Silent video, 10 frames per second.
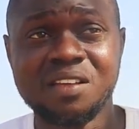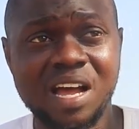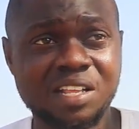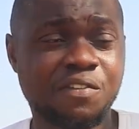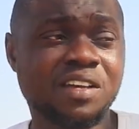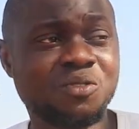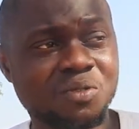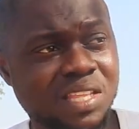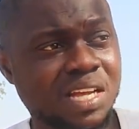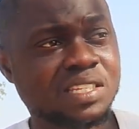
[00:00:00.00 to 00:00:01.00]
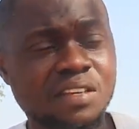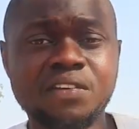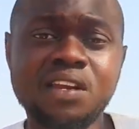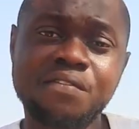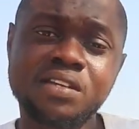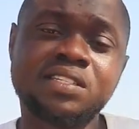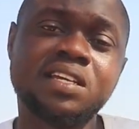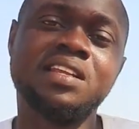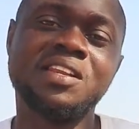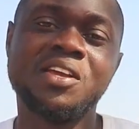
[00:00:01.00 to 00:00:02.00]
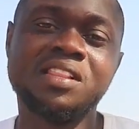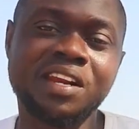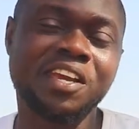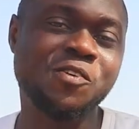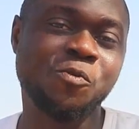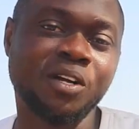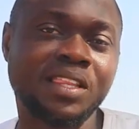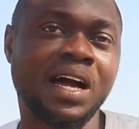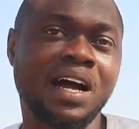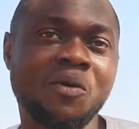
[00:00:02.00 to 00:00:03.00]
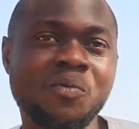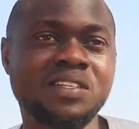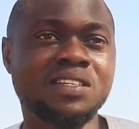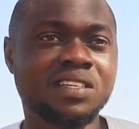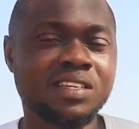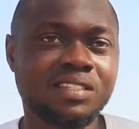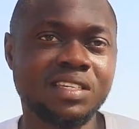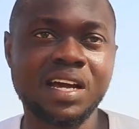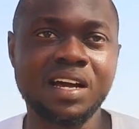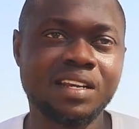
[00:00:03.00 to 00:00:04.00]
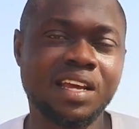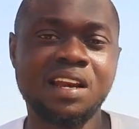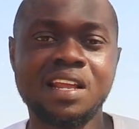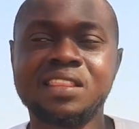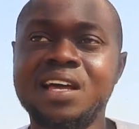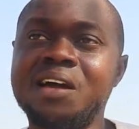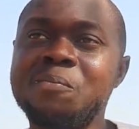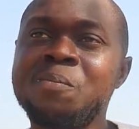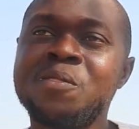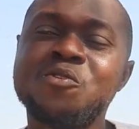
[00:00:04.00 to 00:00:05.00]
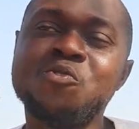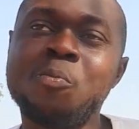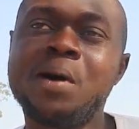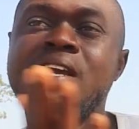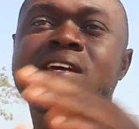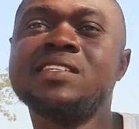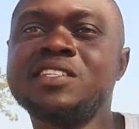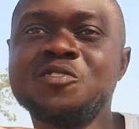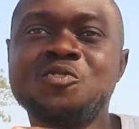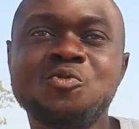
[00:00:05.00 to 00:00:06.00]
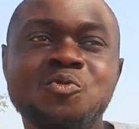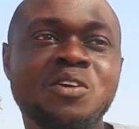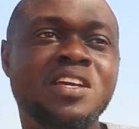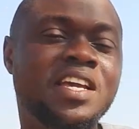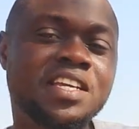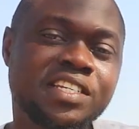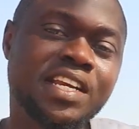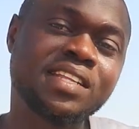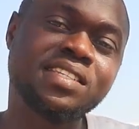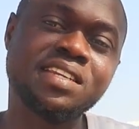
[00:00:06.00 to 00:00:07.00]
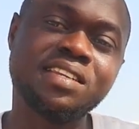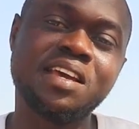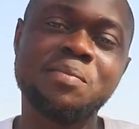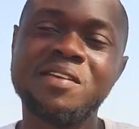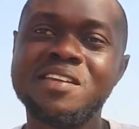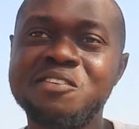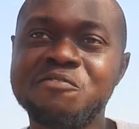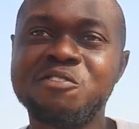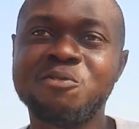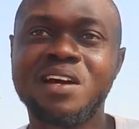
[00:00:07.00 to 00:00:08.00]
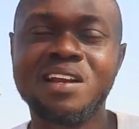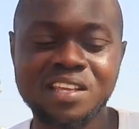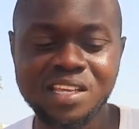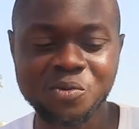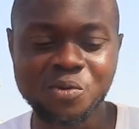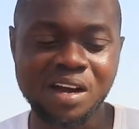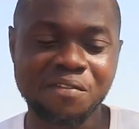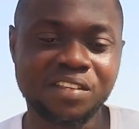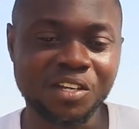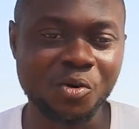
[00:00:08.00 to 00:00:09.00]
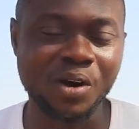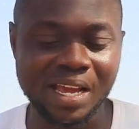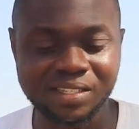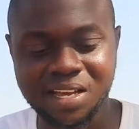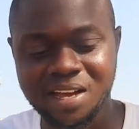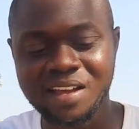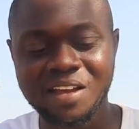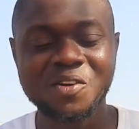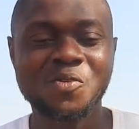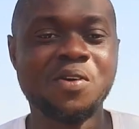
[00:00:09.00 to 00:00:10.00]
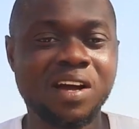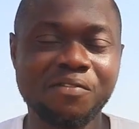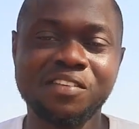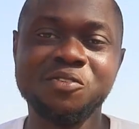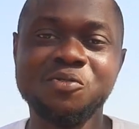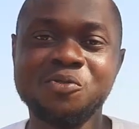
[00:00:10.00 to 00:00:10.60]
At first you start giving everything in the drinking water, which is easier. Then later you migrate into injecting them individually. We have the coryza, we have the